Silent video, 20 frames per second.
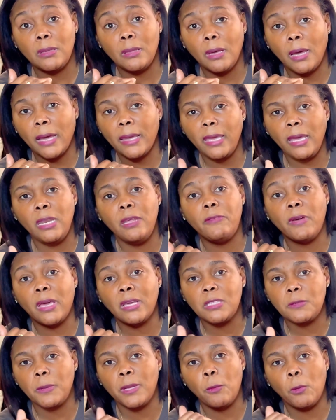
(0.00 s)
I can't even
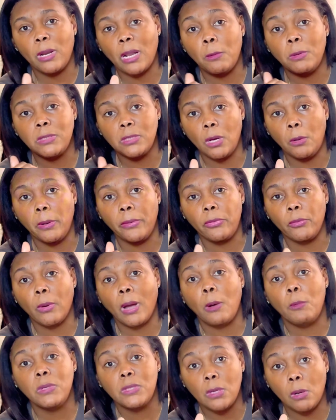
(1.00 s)
explain what I was going through. I
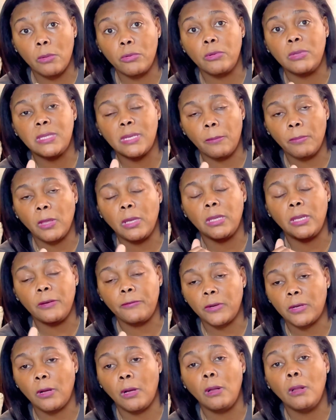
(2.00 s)
was going through something
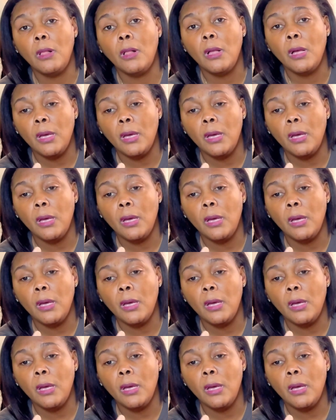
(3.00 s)
difficult.